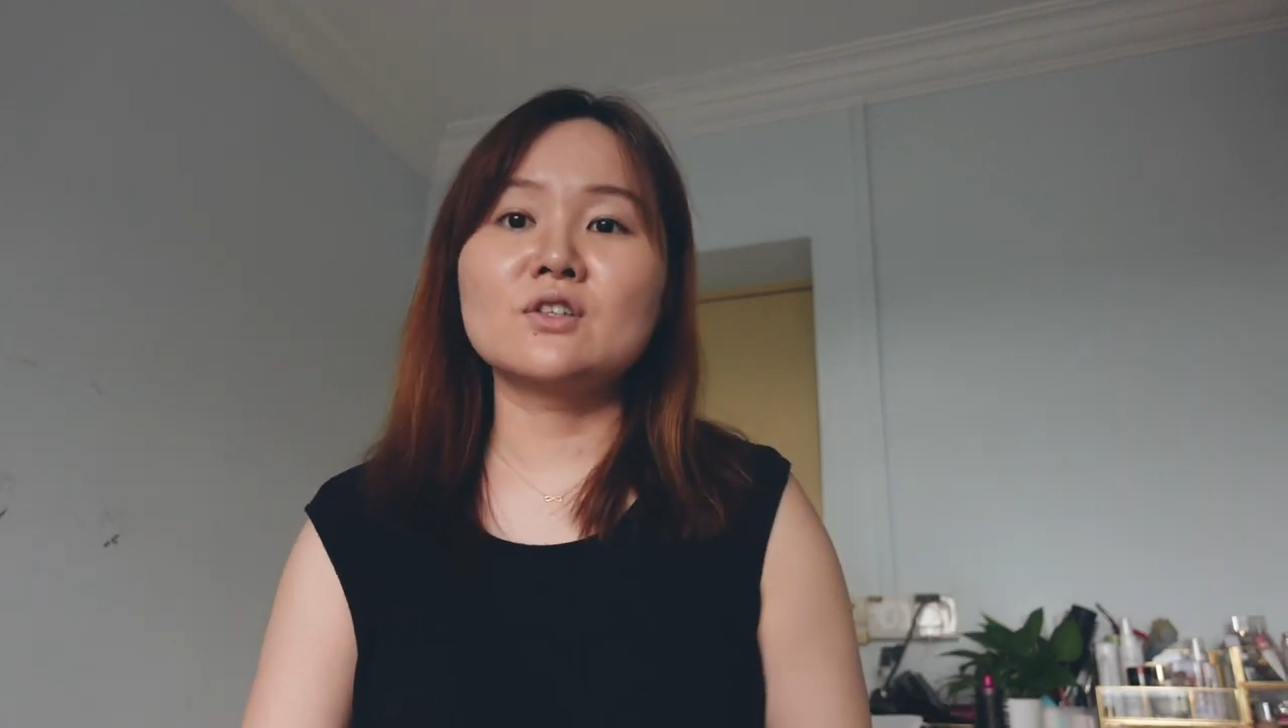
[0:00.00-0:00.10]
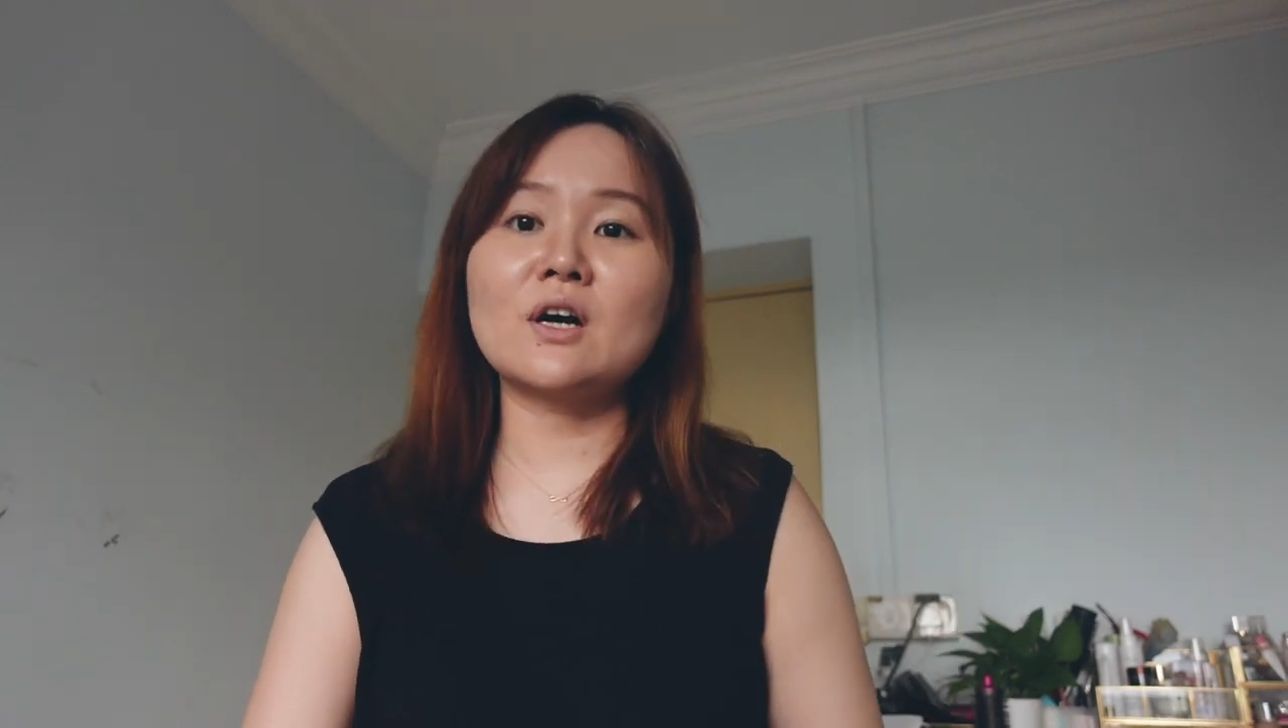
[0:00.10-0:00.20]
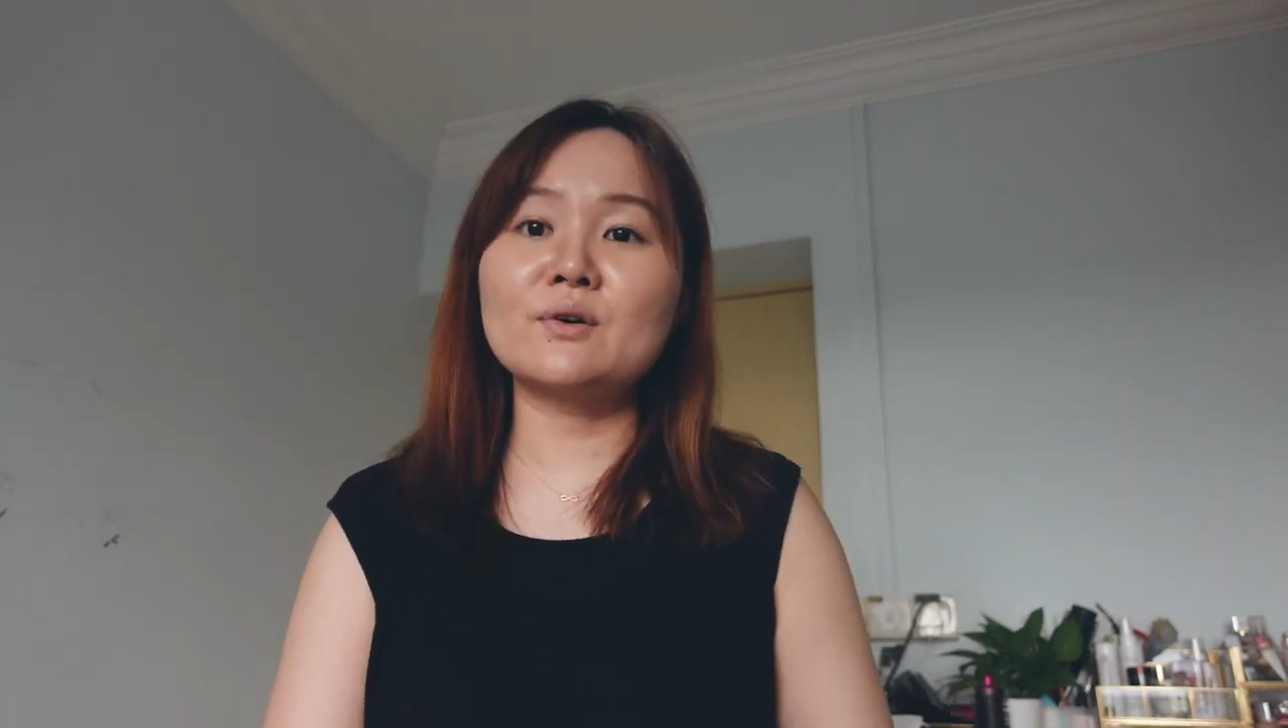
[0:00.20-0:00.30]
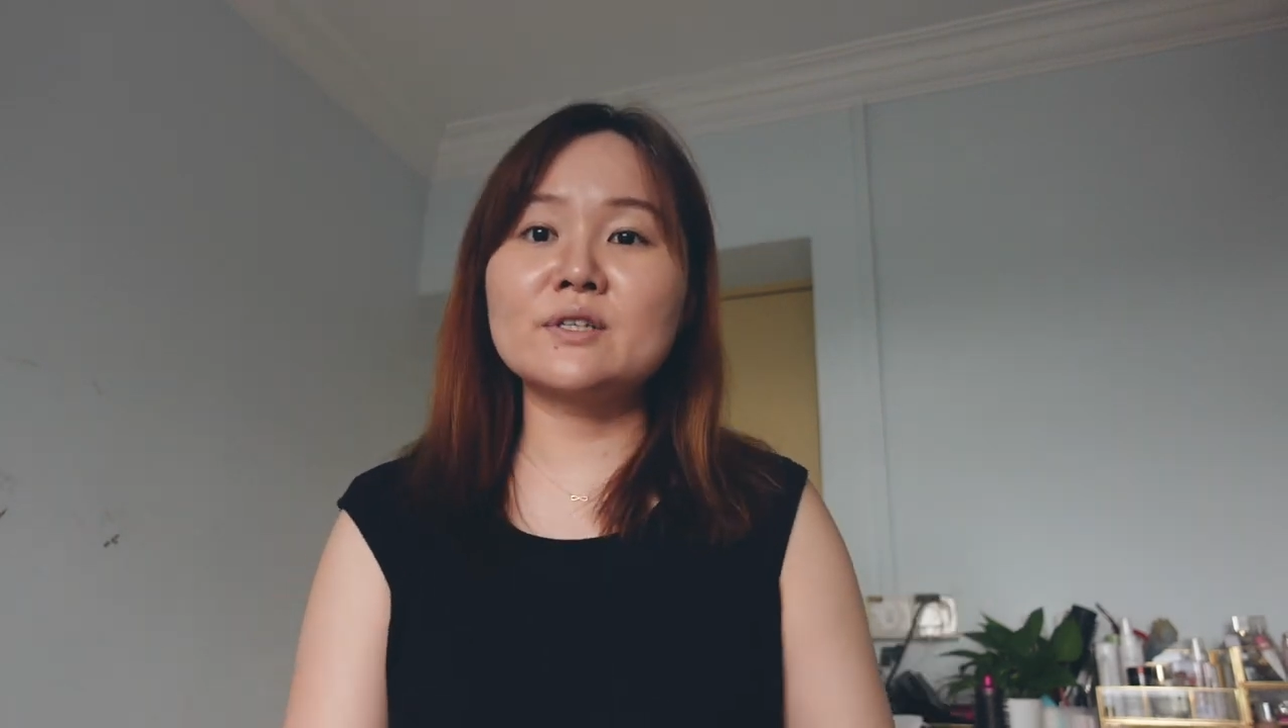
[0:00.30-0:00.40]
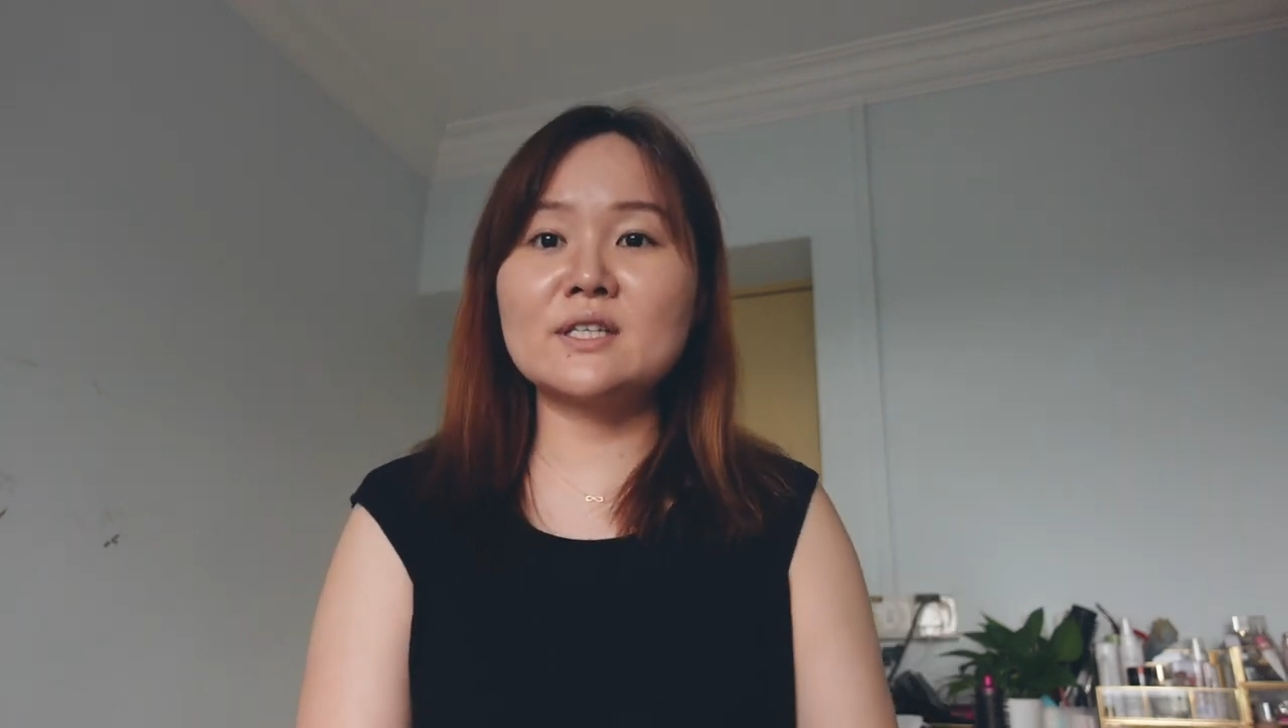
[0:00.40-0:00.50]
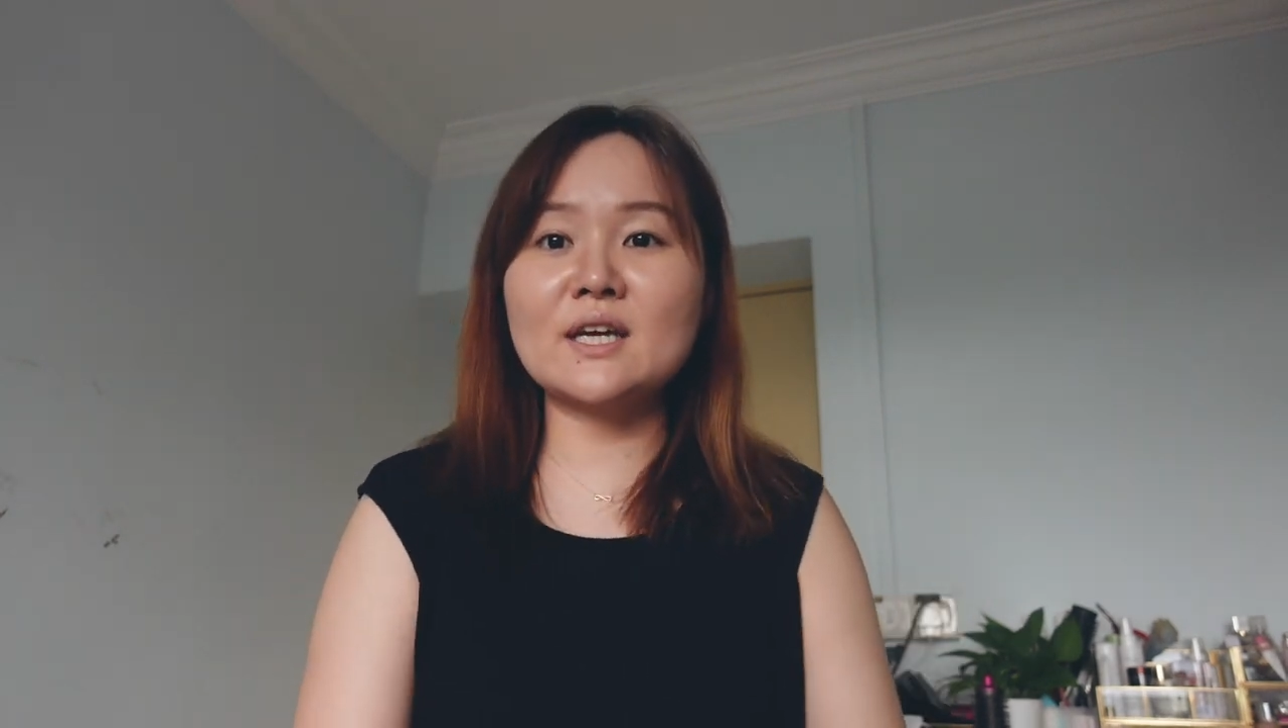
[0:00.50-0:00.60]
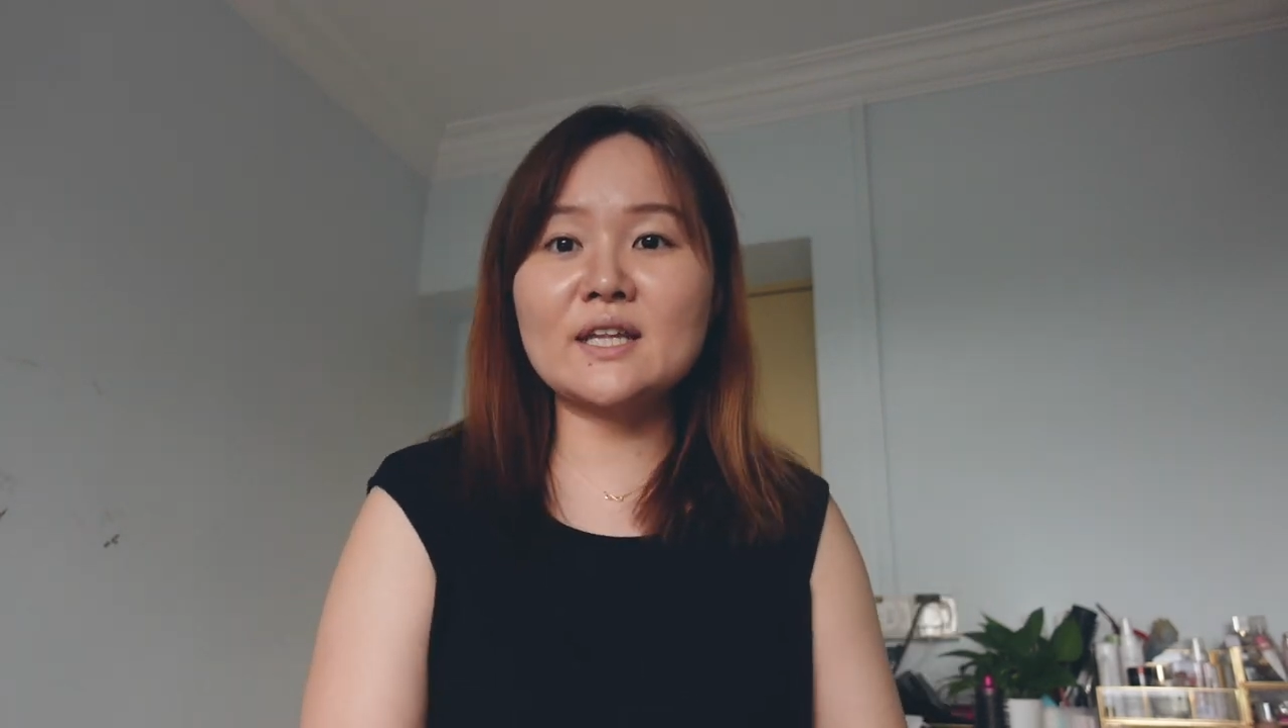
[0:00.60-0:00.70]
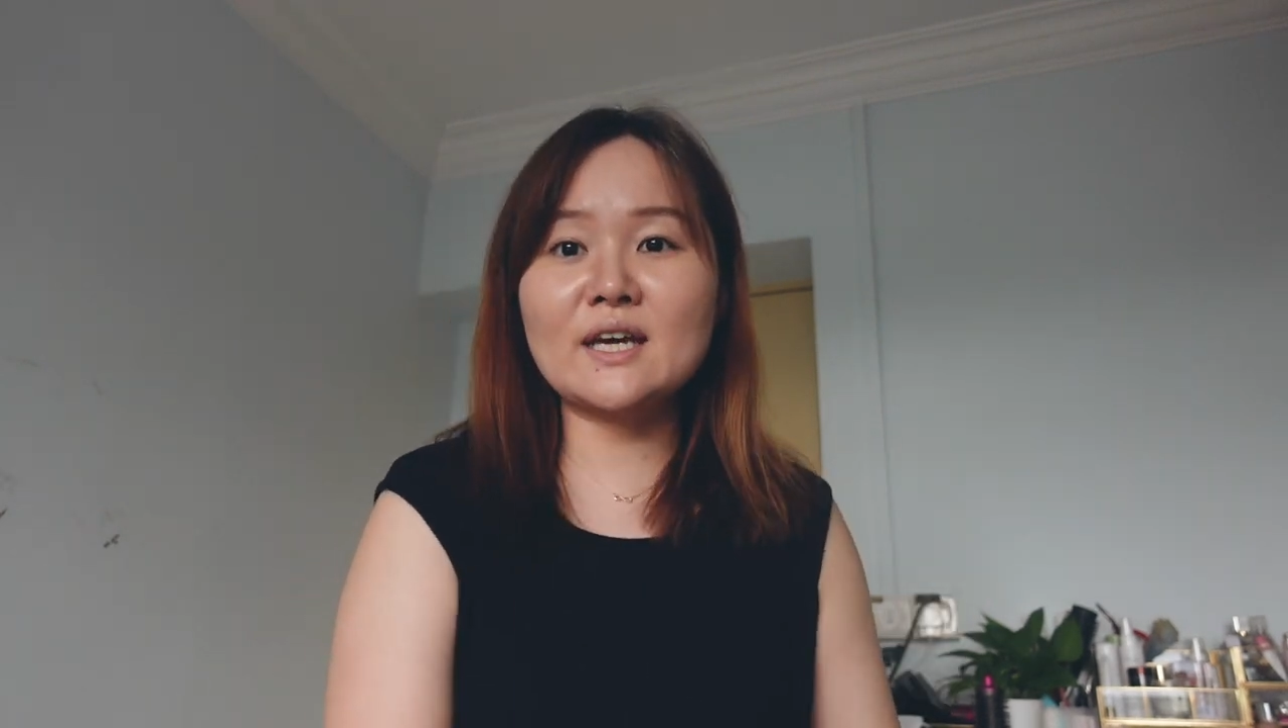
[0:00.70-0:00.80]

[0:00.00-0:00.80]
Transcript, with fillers: So I would say